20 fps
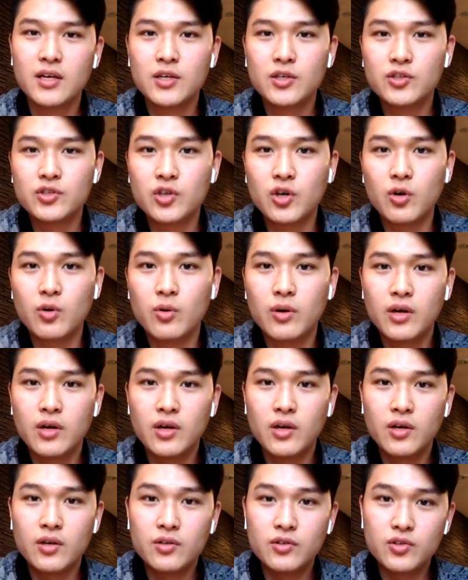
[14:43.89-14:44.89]
So
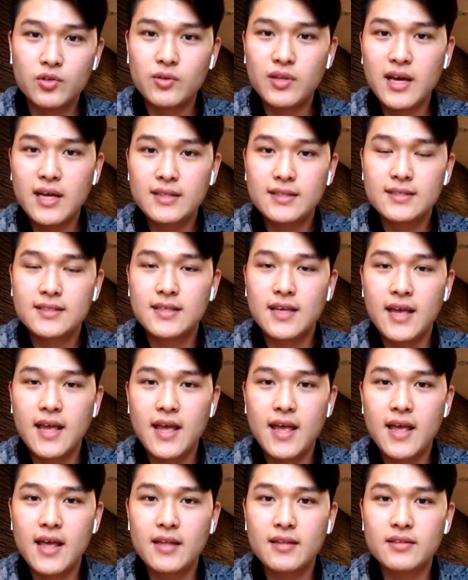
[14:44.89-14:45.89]
do that,
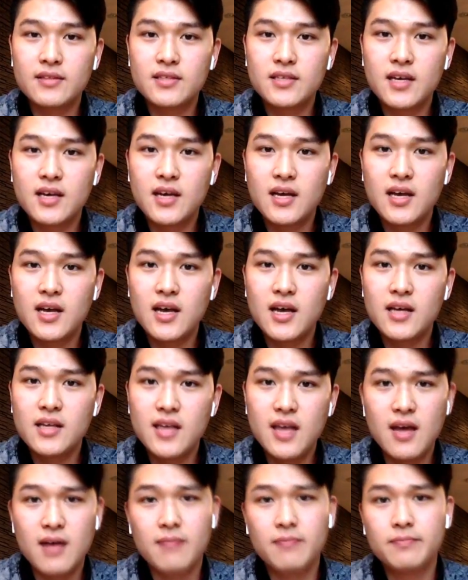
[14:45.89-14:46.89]
and
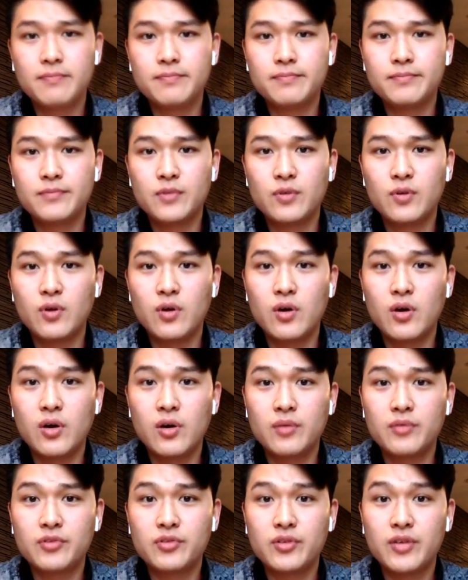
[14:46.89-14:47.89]
yeah.
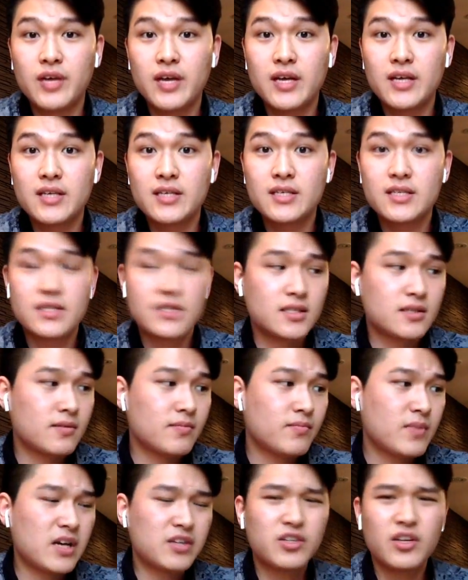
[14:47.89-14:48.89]
So you guys,
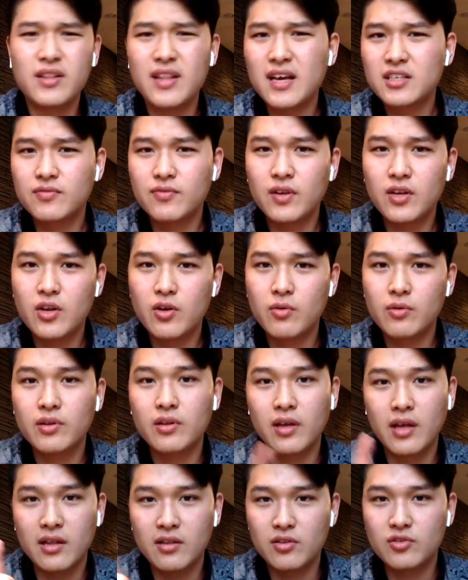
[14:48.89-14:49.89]
actually, next video,
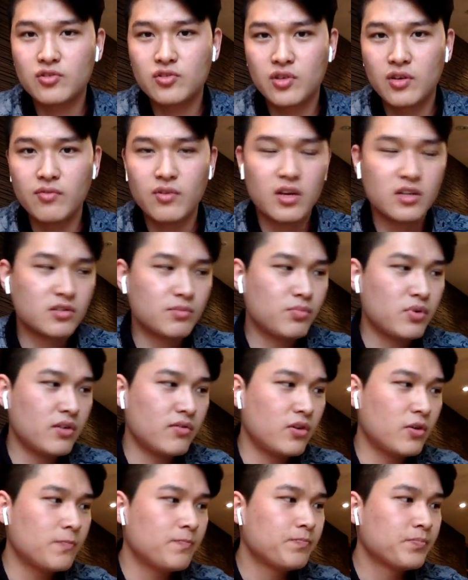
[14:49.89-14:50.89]
again, just to give you guys a
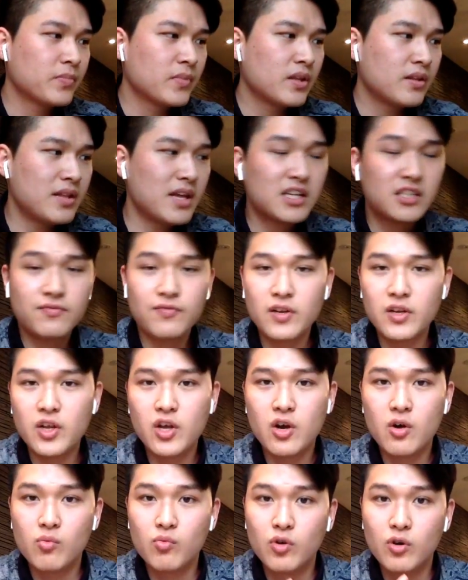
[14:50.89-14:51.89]
preview, next
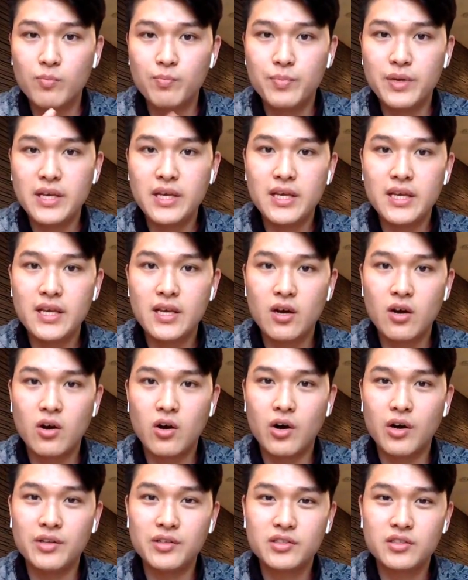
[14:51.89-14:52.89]
video will be
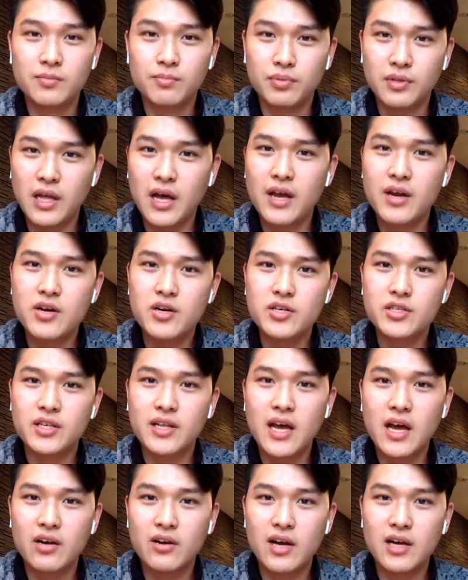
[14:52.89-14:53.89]
on suppliers
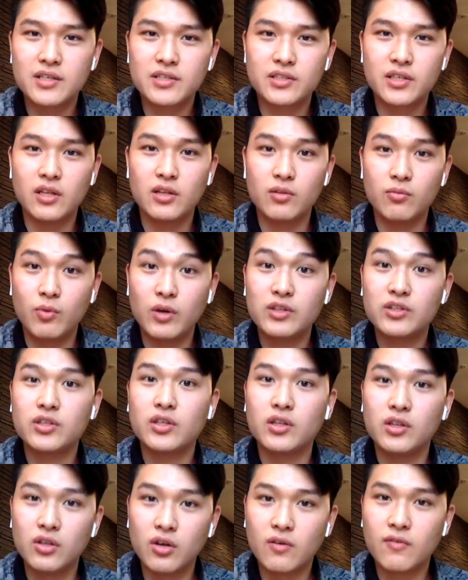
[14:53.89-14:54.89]
and how to actually, what to
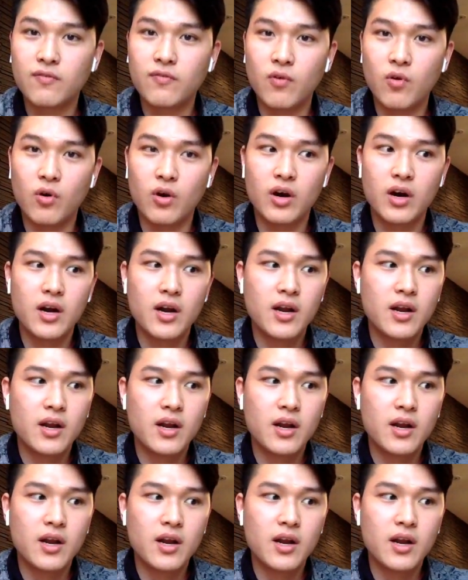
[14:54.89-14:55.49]
look for.